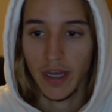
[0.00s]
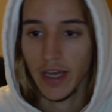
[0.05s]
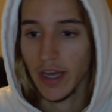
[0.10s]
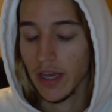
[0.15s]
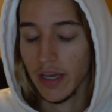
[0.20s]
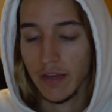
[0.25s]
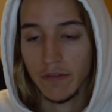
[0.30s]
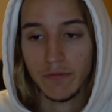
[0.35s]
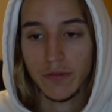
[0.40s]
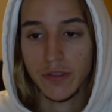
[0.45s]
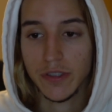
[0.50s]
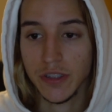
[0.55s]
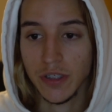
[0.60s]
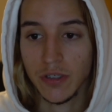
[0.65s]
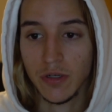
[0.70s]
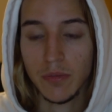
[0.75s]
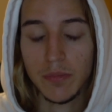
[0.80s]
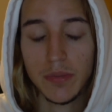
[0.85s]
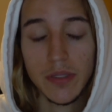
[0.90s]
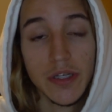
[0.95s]
Every
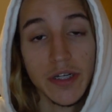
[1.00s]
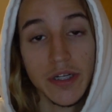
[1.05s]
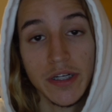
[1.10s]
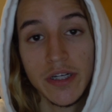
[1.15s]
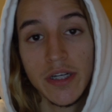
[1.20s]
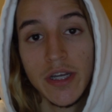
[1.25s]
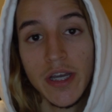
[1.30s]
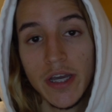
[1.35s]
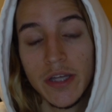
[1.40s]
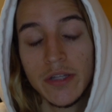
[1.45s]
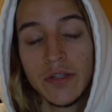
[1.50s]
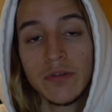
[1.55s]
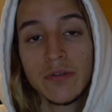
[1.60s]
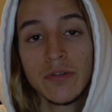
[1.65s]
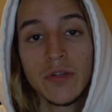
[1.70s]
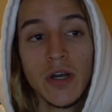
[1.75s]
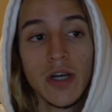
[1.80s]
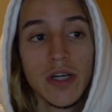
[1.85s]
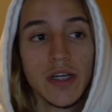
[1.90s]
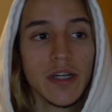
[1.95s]
single player. And you're
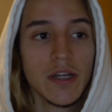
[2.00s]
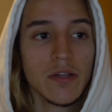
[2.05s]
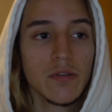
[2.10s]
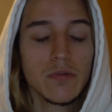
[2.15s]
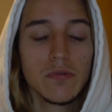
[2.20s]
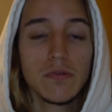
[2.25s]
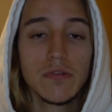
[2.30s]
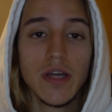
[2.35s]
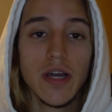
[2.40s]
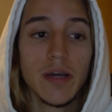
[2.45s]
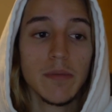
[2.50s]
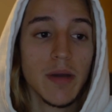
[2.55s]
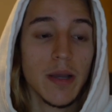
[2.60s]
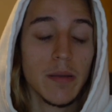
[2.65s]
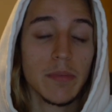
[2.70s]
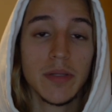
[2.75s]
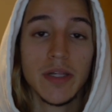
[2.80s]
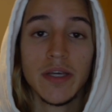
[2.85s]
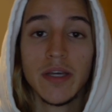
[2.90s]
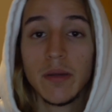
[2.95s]
not gonna do that
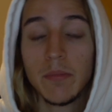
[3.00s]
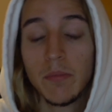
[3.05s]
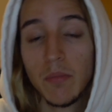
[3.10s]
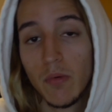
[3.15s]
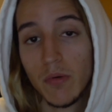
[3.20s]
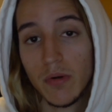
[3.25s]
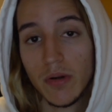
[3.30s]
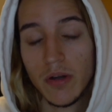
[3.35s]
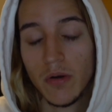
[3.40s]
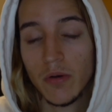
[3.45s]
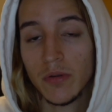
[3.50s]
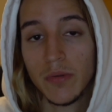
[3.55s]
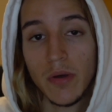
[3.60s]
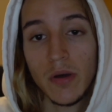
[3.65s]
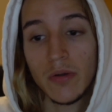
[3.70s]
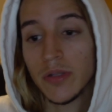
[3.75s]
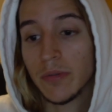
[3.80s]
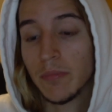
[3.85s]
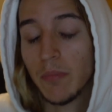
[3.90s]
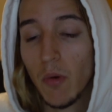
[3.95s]
by playing
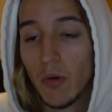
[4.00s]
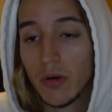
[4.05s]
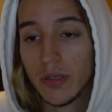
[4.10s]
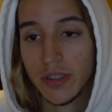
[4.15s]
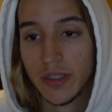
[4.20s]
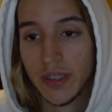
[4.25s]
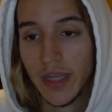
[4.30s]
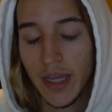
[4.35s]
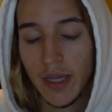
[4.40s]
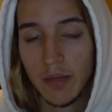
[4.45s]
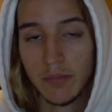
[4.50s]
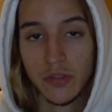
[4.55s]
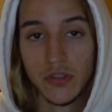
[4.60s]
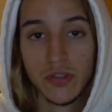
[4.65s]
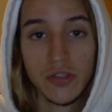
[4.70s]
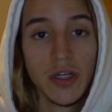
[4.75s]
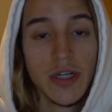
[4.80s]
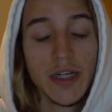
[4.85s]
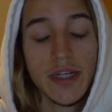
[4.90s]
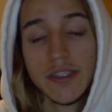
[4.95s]
on important games.
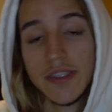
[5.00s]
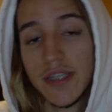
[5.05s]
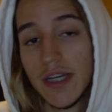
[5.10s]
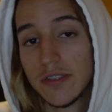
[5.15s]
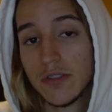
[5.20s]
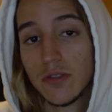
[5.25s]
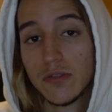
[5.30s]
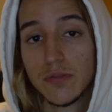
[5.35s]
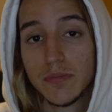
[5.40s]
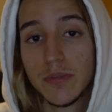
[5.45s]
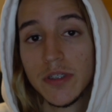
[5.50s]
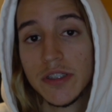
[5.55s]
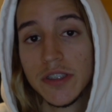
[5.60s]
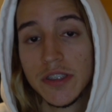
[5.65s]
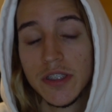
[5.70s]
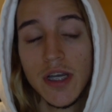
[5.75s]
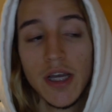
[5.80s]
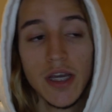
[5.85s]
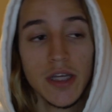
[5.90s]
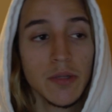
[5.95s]
You're not gonna test those
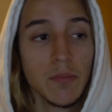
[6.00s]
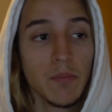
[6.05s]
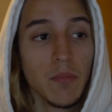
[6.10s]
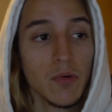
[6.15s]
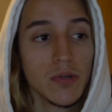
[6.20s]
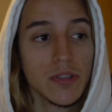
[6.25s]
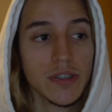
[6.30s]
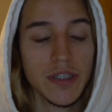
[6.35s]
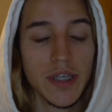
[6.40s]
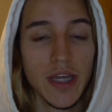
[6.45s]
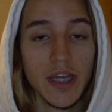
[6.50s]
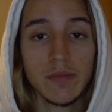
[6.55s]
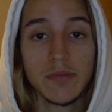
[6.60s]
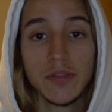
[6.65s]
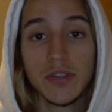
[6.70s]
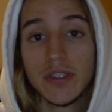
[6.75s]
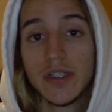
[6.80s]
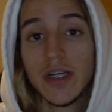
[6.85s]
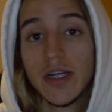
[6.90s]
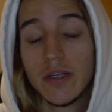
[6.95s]
players in important
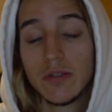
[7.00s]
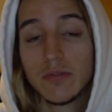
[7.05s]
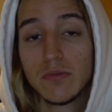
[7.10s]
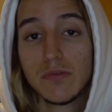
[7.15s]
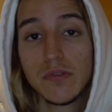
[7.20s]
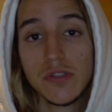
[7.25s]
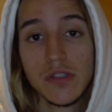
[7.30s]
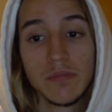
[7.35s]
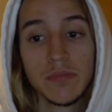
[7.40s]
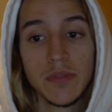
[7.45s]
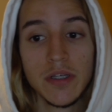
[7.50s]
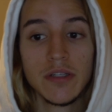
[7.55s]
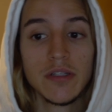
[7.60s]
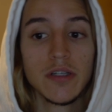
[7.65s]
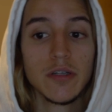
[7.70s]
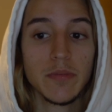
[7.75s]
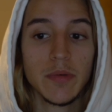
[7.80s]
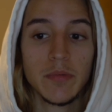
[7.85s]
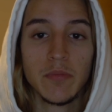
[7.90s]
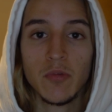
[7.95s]
games. You're gonna do something a
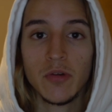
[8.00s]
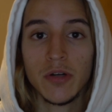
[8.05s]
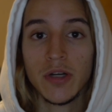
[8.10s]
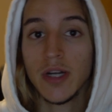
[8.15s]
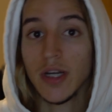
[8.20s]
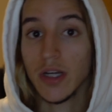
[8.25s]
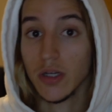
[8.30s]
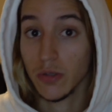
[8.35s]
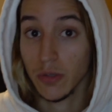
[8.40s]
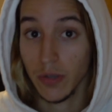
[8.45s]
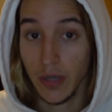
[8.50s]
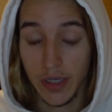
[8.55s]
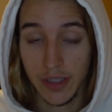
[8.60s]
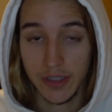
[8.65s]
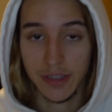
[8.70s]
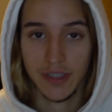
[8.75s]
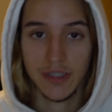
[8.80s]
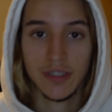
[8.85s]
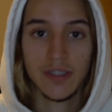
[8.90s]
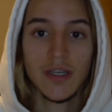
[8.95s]
little bit more
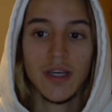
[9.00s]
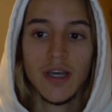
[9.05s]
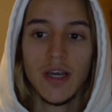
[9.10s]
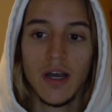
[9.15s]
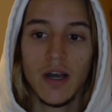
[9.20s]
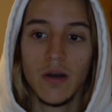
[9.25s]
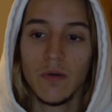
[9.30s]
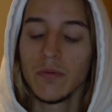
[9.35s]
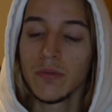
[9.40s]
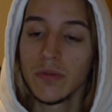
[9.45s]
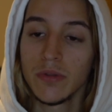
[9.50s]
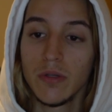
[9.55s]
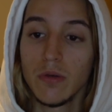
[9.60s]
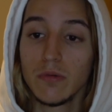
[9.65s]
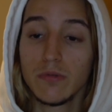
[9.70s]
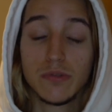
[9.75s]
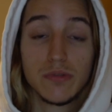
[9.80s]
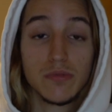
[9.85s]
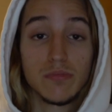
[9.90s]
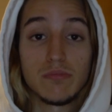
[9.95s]
crazy on
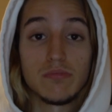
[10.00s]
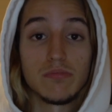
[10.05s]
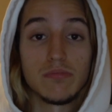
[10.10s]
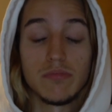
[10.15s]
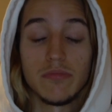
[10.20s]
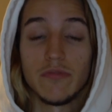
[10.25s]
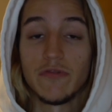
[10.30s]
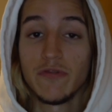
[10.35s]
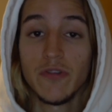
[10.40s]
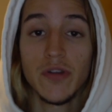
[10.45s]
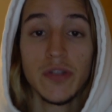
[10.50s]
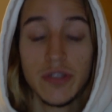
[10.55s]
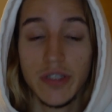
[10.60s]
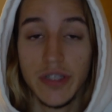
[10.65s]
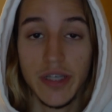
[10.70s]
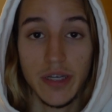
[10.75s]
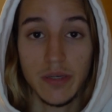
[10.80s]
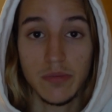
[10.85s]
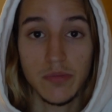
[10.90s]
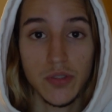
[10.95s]
those friendly
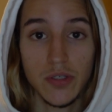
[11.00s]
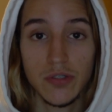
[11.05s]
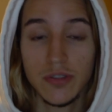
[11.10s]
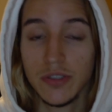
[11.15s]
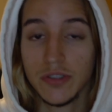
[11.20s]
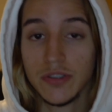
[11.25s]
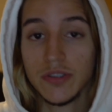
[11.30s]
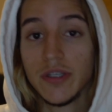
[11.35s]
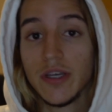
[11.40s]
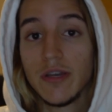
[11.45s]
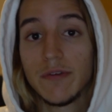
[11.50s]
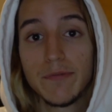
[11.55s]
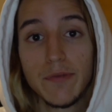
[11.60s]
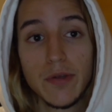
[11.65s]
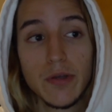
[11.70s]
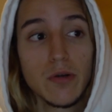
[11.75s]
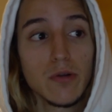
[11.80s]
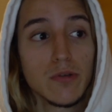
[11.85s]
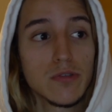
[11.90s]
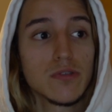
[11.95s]
games. Honestly, if
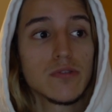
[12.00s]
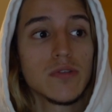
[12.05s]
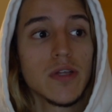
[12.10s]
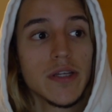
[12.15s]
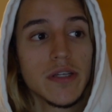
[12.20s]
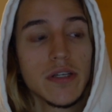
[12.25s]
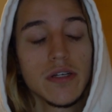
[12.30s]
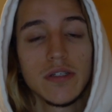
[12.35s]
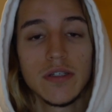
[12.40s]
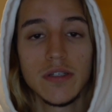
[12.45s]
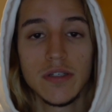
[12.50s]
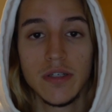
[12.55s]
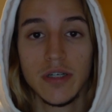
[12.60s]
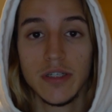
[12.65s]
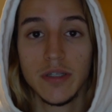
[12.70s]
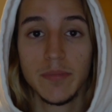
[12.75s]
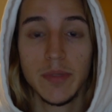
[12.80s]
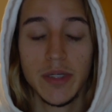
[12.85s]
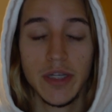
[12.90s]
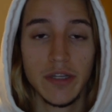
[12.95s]
we go to like at
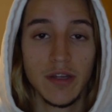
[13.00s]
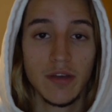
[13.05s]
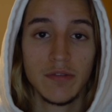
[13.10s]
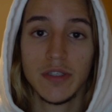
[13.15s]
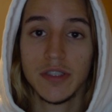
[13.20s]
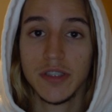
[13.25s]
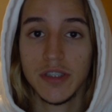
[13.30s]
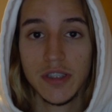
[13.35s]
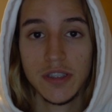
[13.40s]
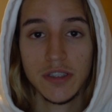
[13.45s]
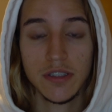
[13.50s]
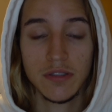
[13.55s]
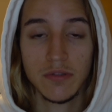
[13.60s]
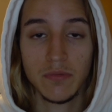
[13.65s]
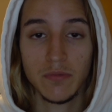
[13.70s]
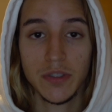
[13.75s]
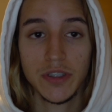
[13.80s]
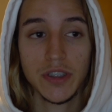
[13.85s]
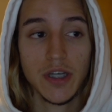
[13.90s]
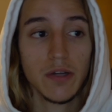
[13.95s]
the beginning of the
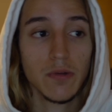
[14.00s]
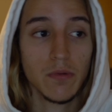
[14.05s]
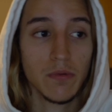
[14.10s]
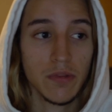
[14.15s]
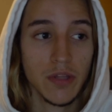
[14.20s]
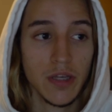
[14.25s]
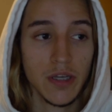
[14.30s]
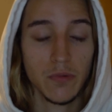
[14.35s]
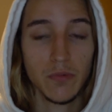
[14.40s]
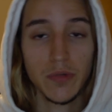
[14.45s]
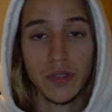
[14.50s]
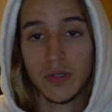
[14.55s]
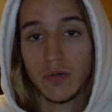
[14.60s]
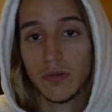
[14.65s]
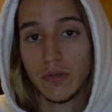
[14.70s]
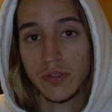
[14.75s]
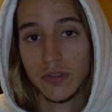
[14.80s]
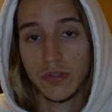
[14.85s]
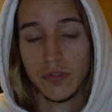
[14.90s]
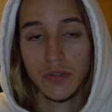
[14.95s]
season, which I don't think we're
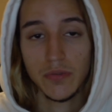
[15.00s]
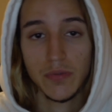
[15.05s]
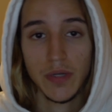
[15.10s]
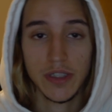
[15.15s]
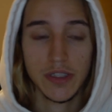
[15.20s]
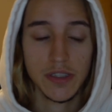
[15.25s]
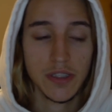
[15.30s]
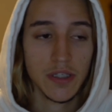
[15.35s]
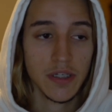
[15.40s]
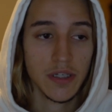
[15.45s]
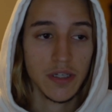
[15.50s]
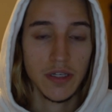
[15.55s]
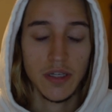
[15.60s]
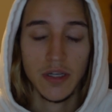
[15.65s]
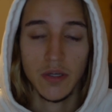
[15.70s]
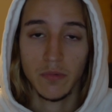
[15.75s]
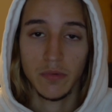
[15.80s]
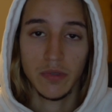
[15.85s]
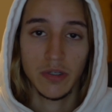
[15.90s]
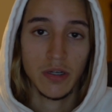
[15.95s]
going to USA,
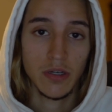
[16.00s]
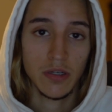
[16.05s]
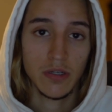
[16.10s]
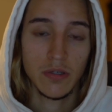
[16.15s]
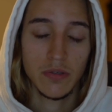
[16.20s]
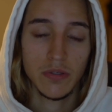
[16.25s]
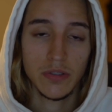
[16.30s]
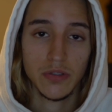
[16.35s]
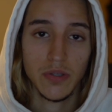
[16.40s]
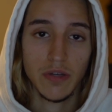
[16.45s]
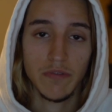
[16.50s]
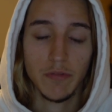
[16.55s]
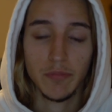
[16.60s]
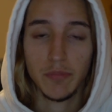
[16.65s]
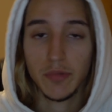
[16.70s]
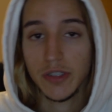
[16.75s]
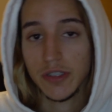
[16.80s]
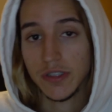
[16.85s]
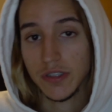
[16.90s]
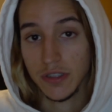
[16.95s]
we're not going to have a
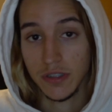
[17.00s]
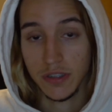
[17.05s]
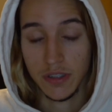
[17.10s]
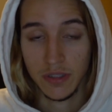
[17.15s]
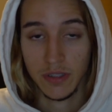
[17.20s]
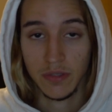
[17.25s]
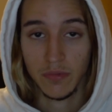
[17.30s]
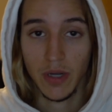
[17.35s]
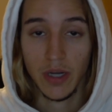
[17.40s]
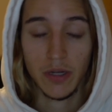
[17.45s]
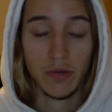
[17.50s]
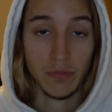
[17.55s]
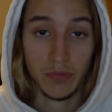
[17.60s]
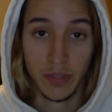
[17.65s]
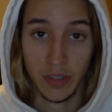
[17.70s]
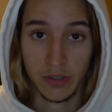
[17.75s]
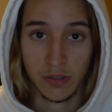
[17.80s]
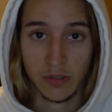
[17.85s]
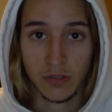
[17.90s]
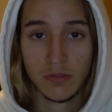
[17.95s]
preseason, I don't
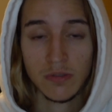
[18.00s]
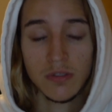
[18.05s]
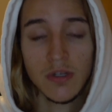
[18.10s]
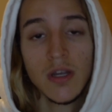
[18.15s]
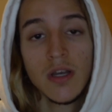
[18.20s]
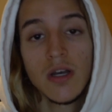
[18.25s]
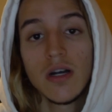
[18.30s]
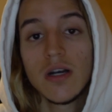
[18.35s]
think so.